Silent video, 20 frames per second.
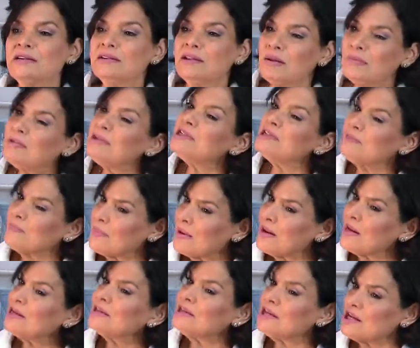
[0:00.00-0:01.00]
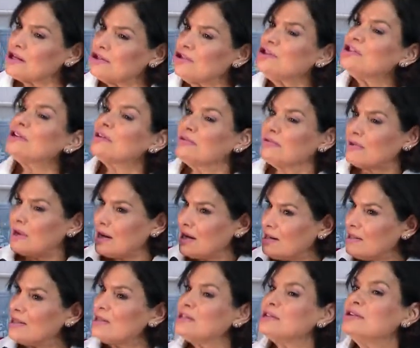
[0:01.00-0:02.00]
That means pay attention,
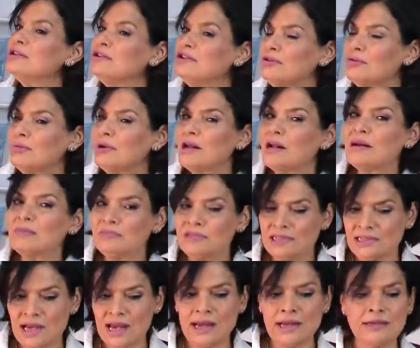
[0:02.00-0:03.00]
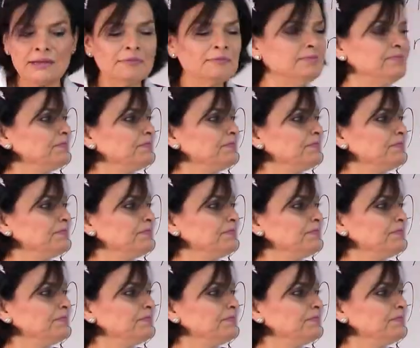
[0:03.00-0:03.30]
right? Listen to what I'm saying.